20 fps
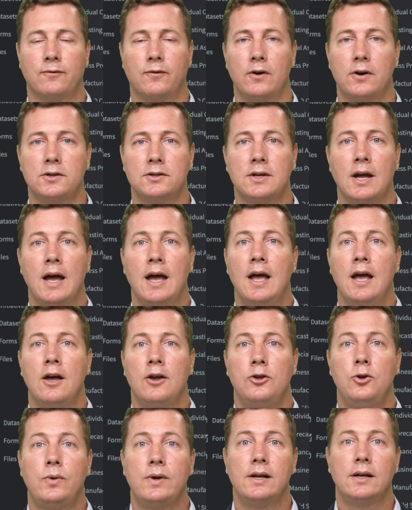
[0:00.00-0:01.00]
First,
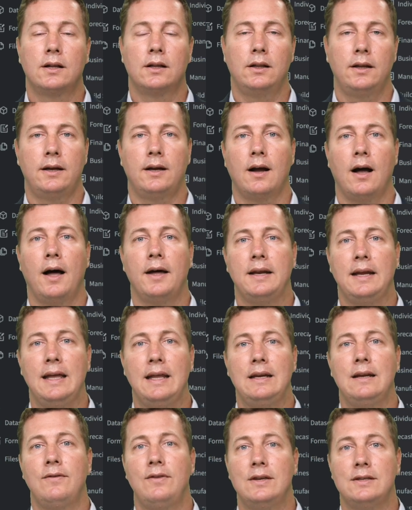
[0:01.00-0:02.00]
you can click on
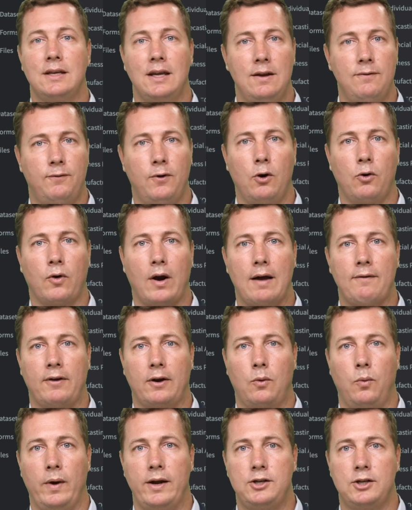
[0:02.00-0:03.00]
any of these
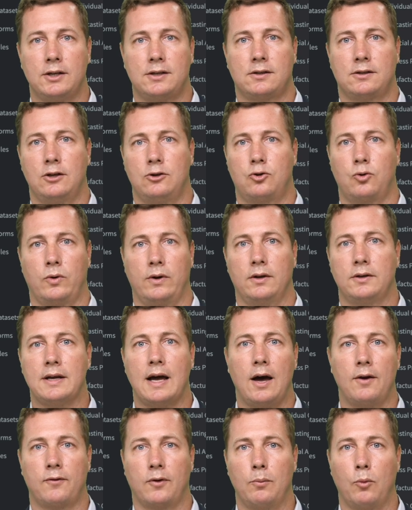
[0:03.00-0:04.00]
infographic widgets to drill
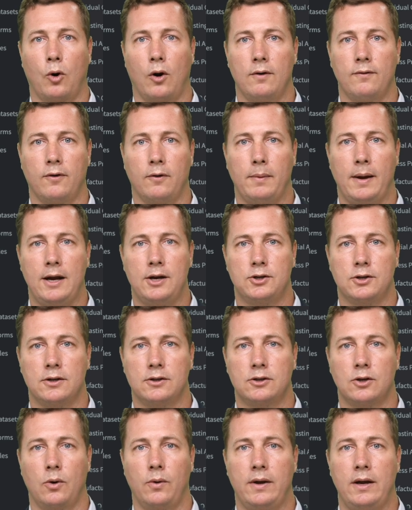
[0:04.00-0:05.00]
down for more
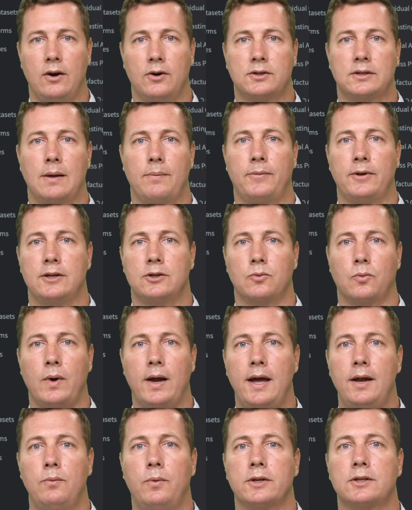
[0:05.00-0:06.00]
information. So here's something's
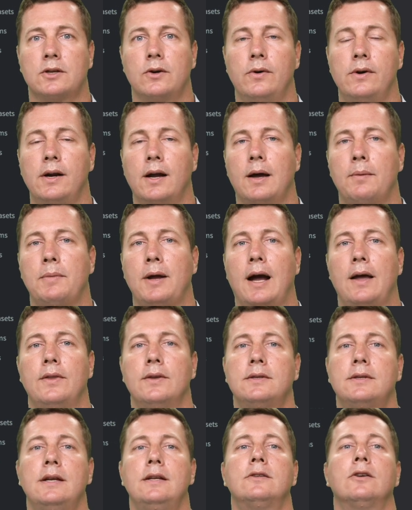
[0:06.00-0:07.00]
red, what's going on behind
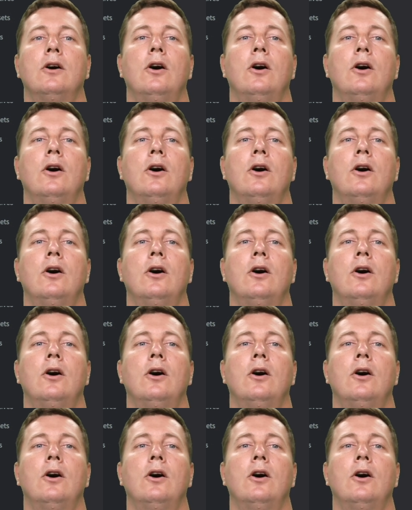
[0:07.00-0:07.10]
the scenes?